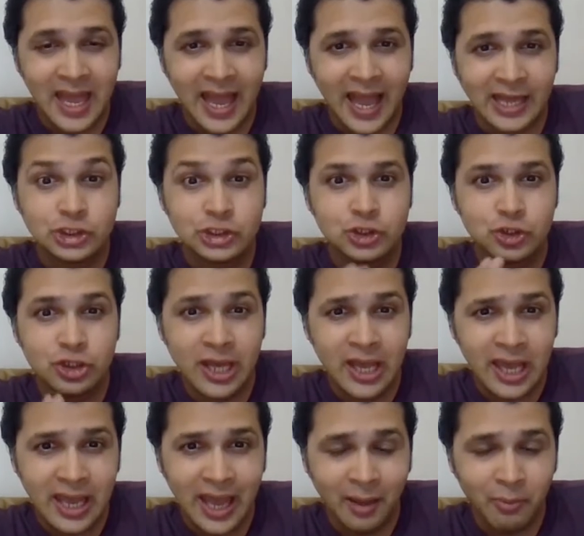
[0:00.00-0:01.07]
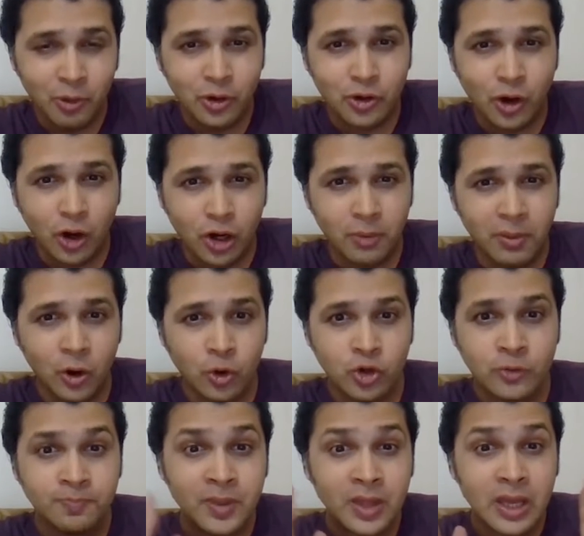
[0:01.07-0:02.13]
And today I'm going to talk
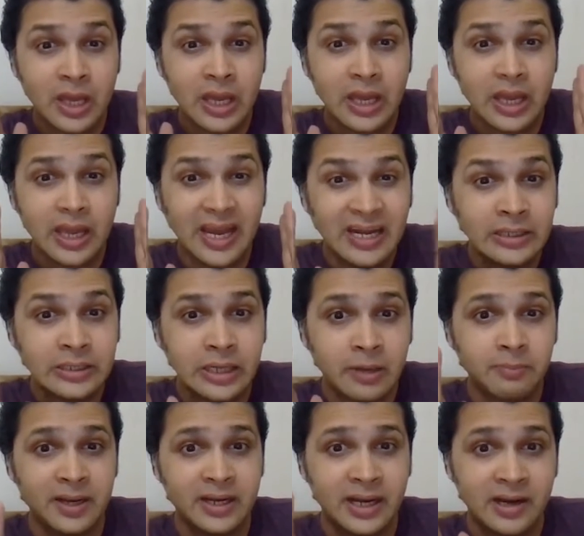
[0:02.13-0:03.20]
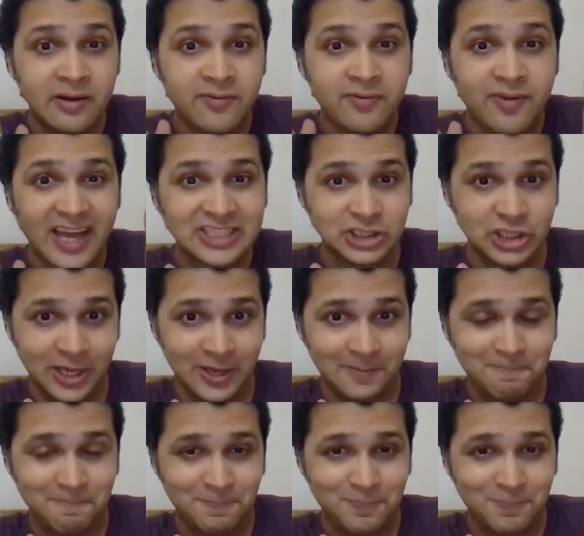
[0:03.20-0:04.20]
about intermittent fasting.